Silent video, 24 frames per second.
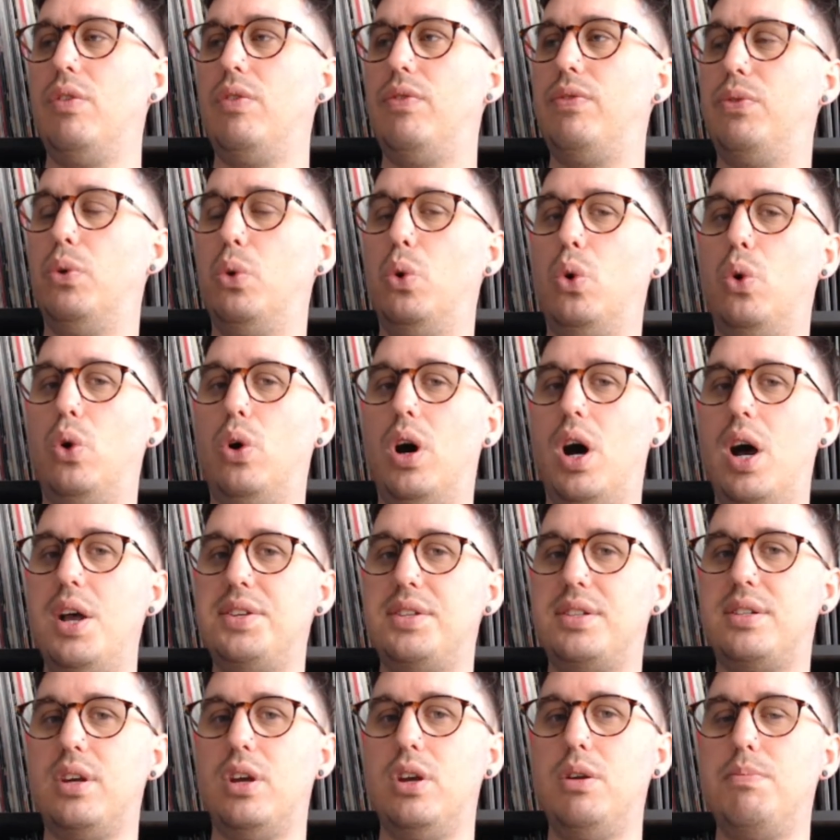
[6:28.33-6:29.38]
for
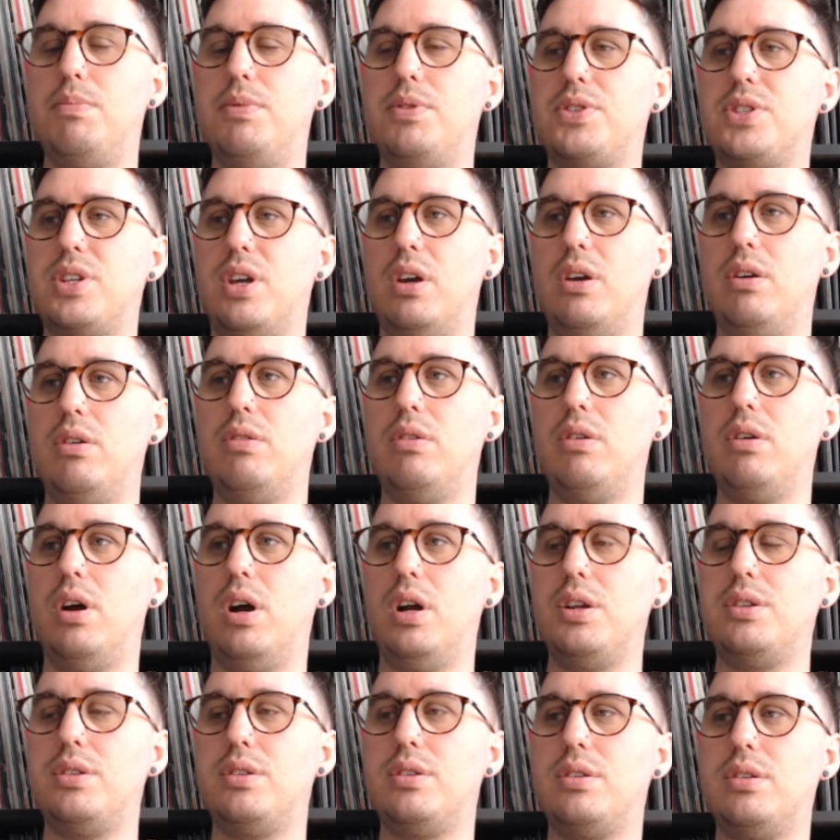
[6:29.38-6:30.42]
Isotope, so
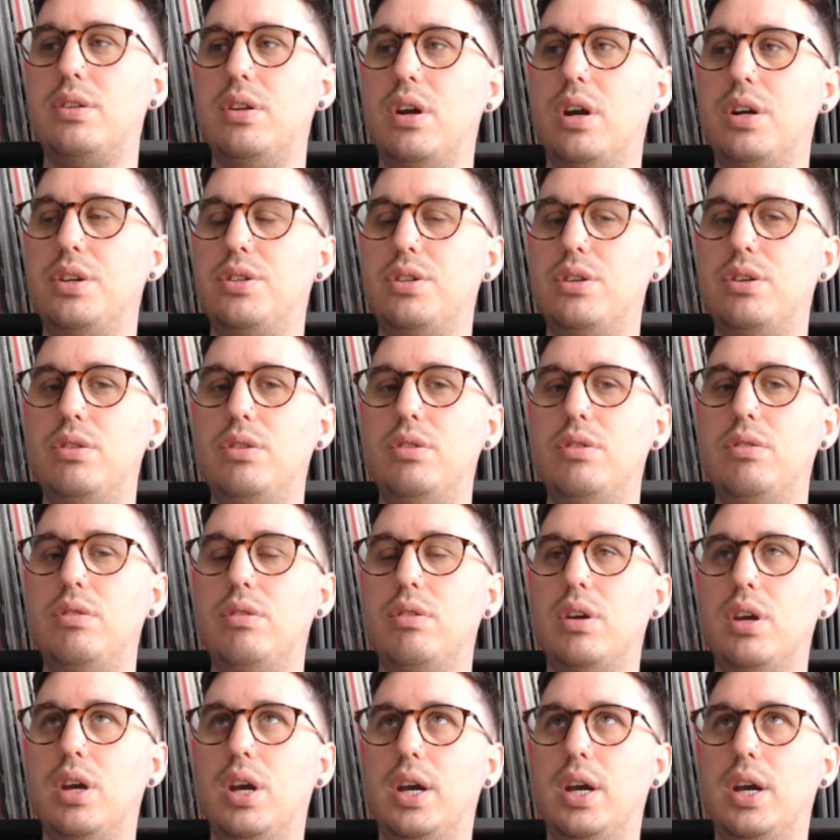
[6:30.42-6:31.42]
I do